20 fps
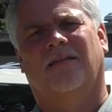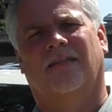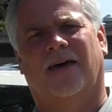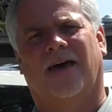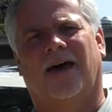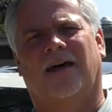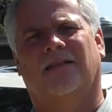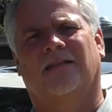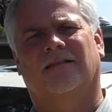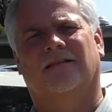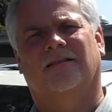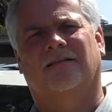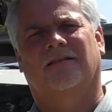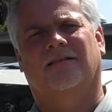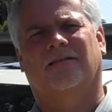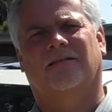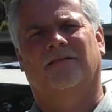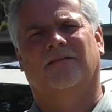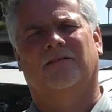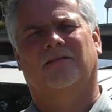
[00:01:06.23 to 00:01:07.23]
that
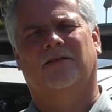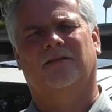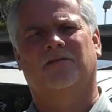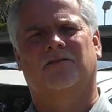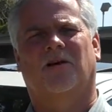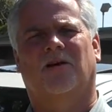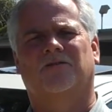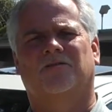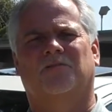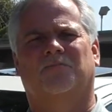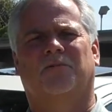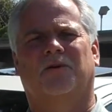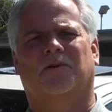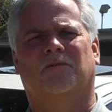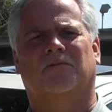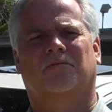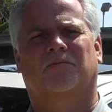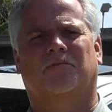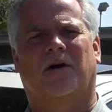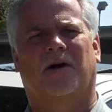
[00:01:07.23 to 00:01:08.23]
these cars are
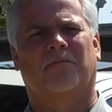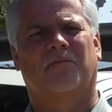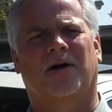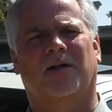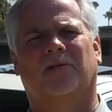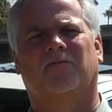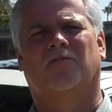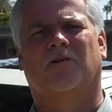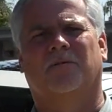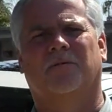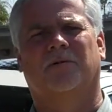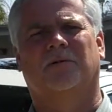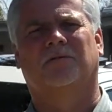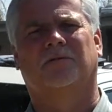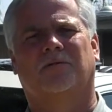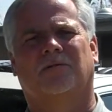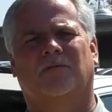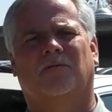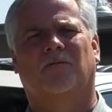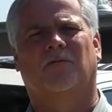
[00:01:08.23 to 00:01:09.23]
built by men and women
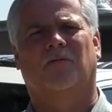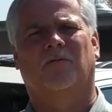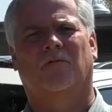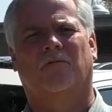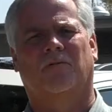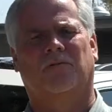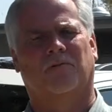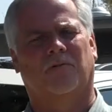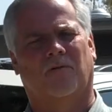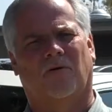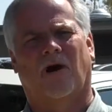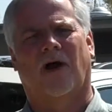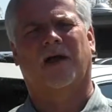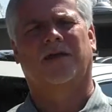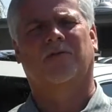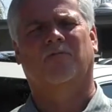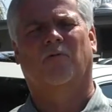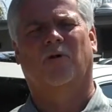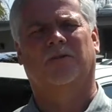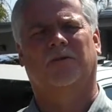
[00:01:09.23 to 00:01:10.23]
with
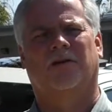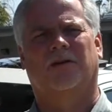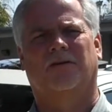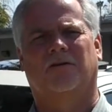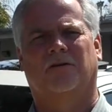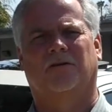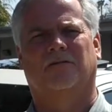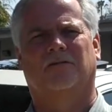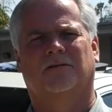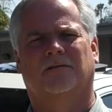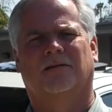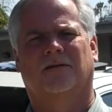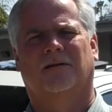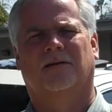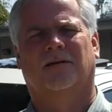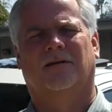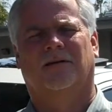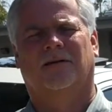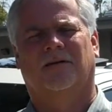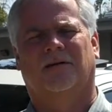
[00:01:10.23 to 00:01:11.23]
pride in what they do.
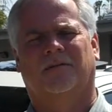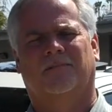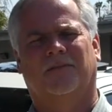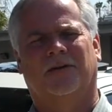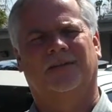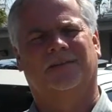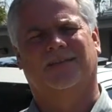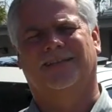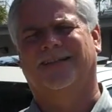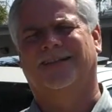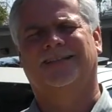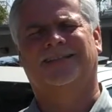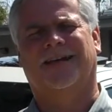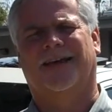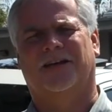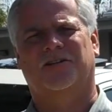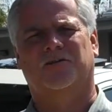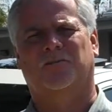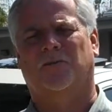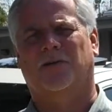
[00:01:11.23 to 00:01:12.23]
It's an
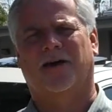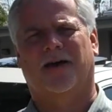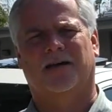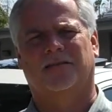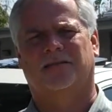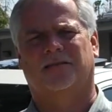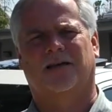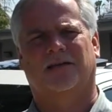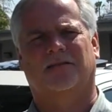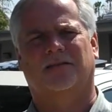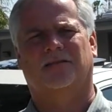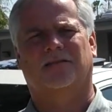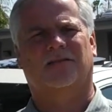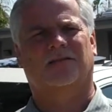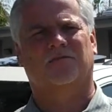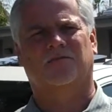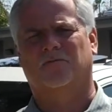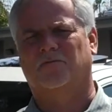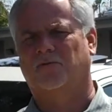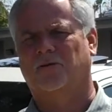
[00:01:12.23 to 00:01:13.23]
intangible asset
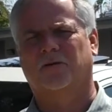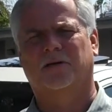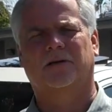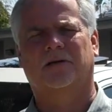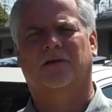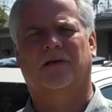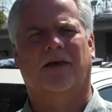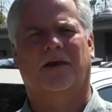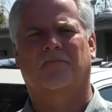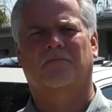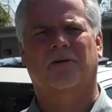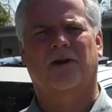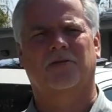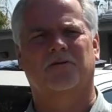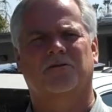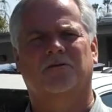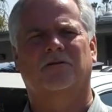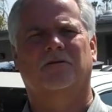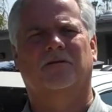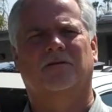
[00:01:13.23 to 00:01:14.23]
that you really can't
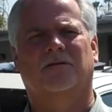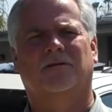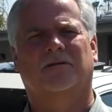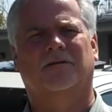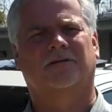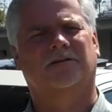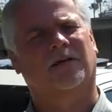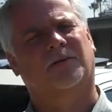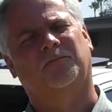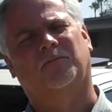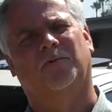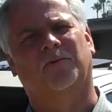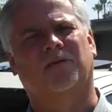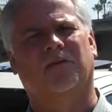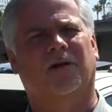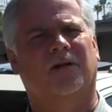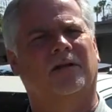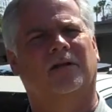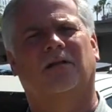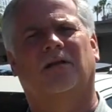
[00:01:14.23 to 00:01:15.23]
measure except when
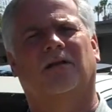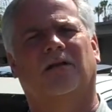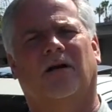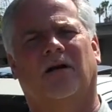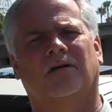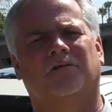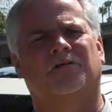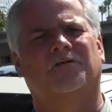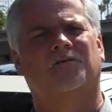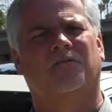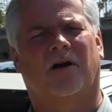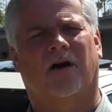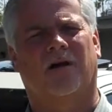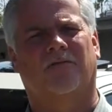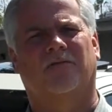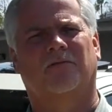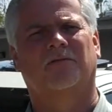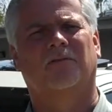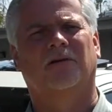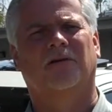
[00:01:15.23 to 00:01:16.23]
you get in the cars and
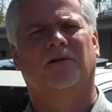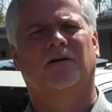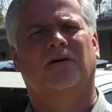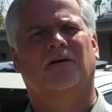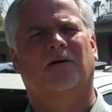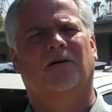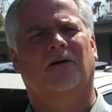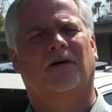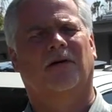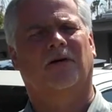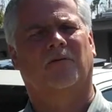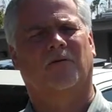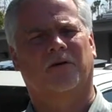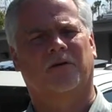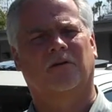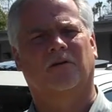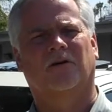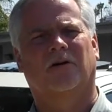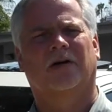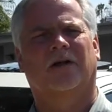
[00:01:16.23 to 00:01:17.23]
drive them, and
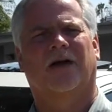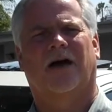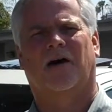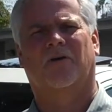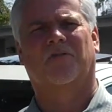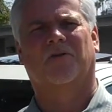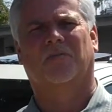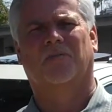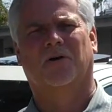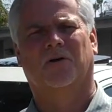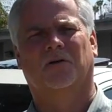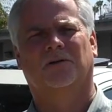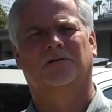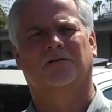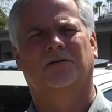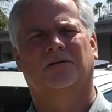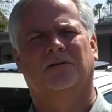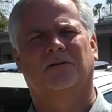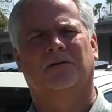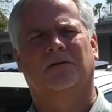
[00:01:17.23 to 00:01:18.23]
when you look at how they're built.